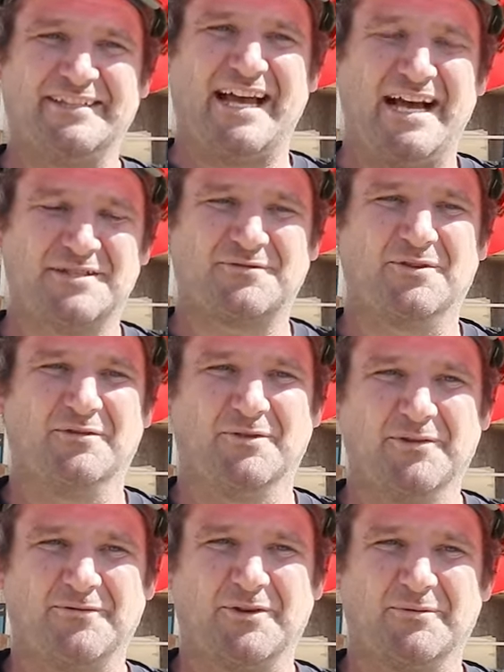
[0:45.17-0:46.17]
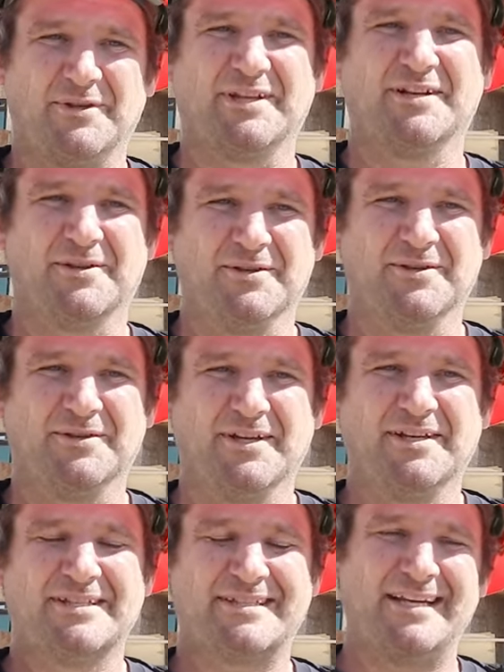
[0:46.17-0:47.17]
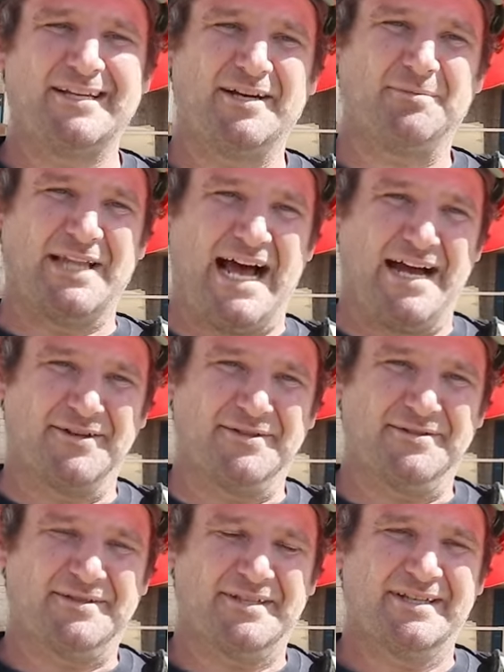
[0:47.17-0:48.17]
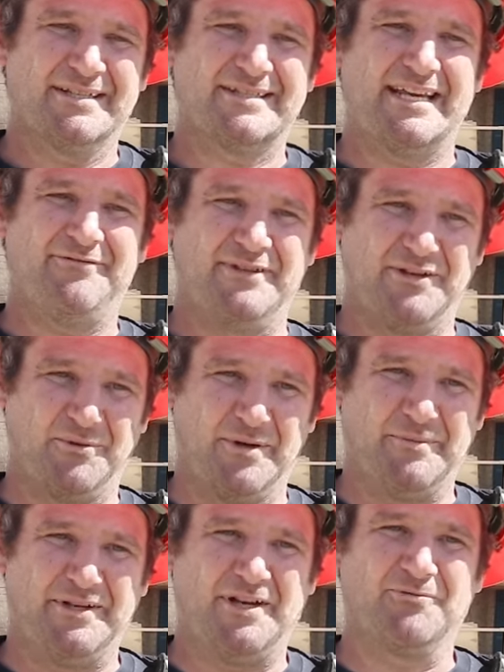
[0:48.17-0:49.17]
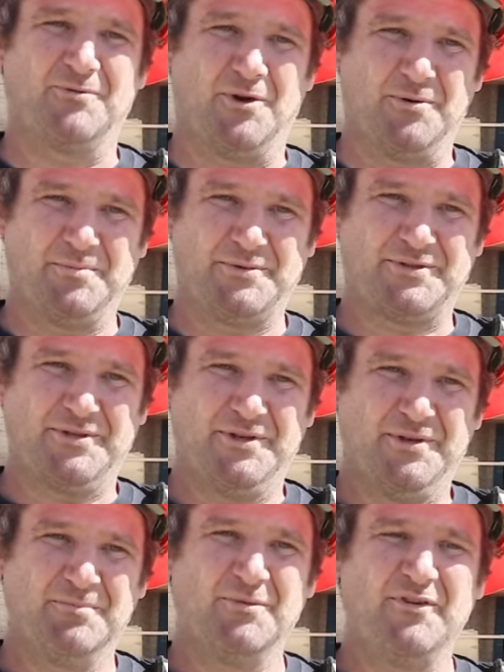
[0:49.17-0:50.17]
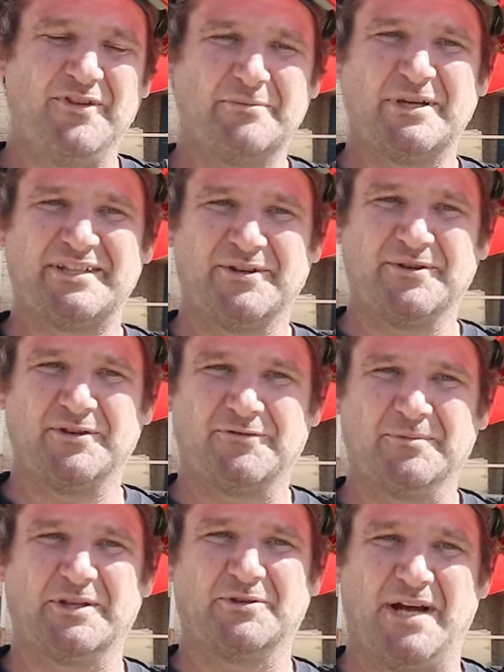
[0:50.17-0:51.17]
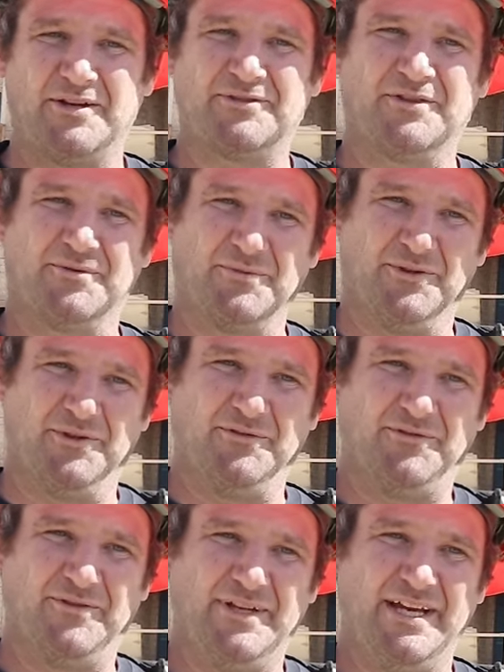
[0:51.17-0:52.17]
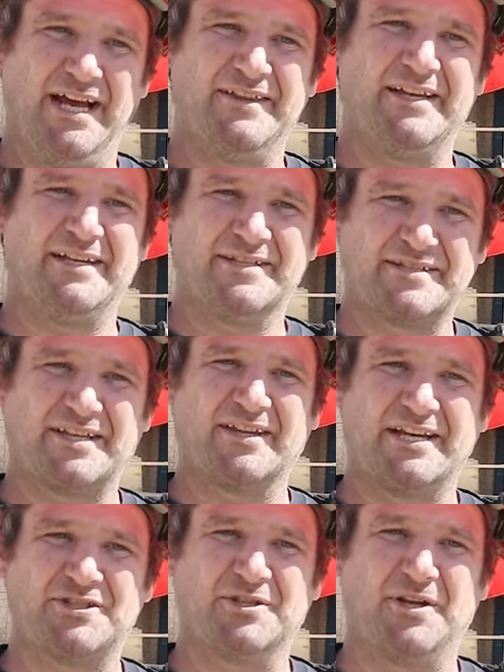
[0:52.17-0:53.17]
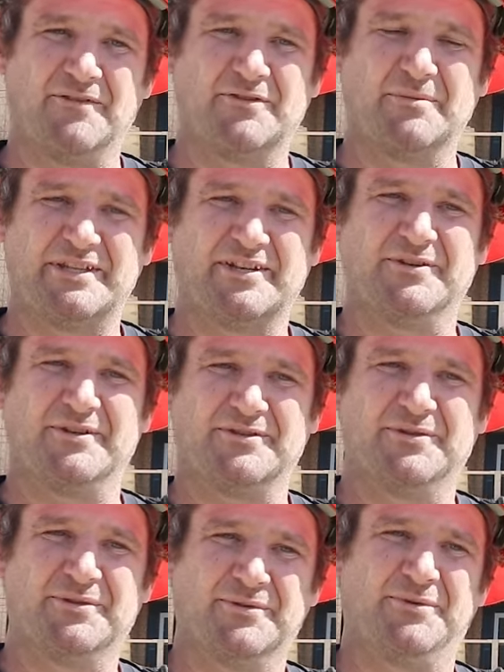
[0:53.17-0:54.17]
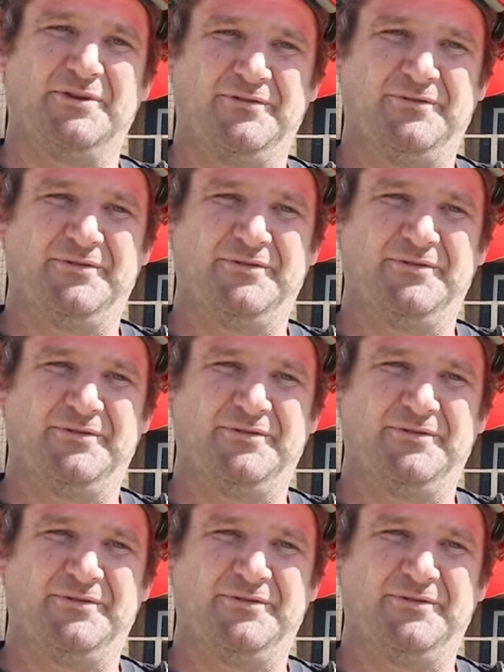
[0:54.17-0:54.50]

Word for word: tasks for a roofer would include setting up ladders, safety equipment and ropes, moving material from the ground to the roof, and then installation of the material to the roof.